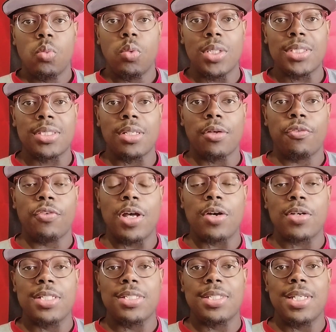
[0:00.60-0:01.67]
What's up,
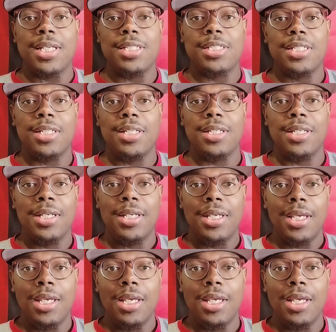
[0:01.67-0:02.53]
Falcons Nation?